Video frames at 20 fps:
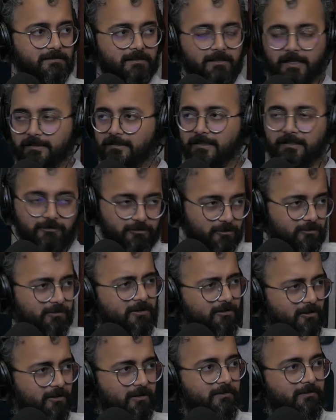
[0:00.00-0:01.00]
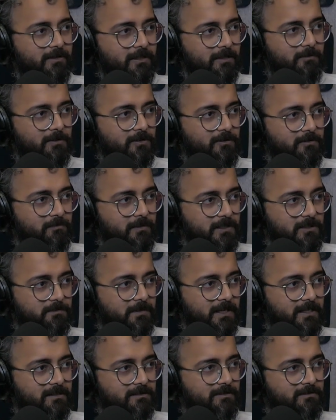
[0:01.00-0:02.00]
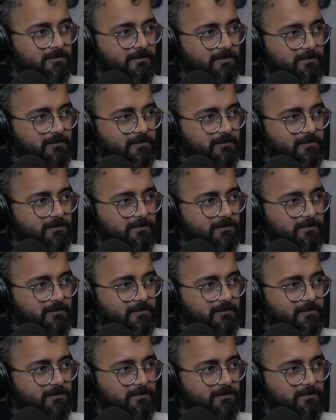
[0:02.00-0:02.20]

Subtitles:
I think you are not aware about much prices